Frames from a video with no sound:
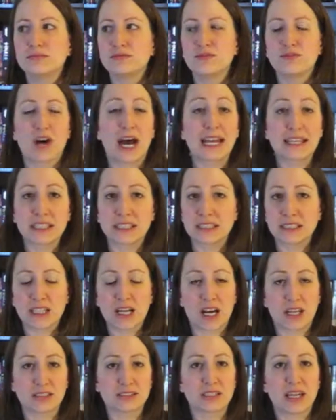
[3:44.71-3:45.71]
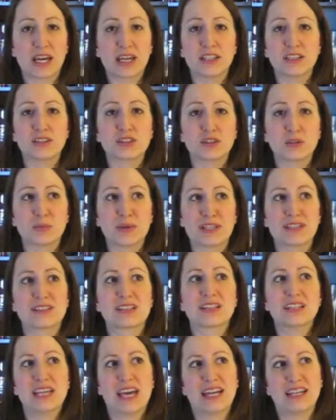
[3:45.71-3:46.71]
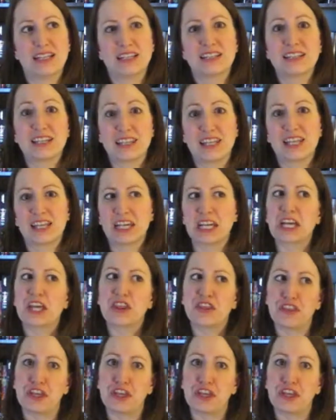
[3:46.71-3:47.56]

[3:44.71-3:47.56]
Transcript: violent content, or basically anything that like